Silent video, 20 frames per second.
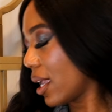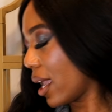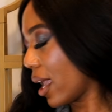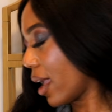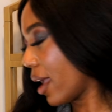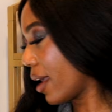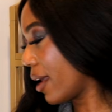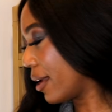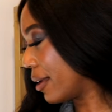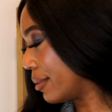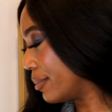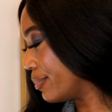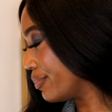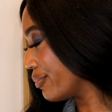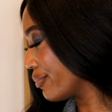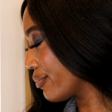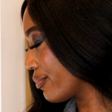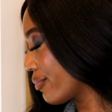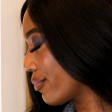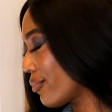
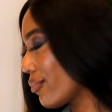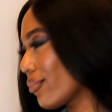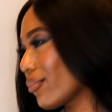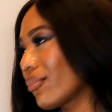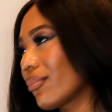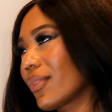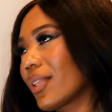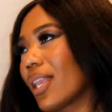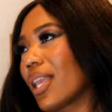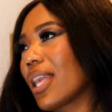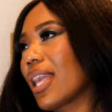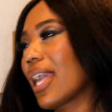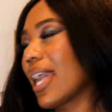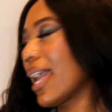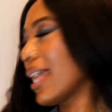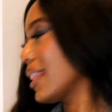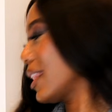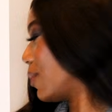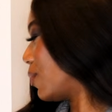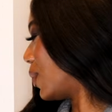And
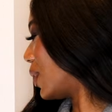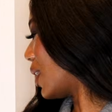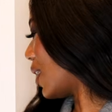then what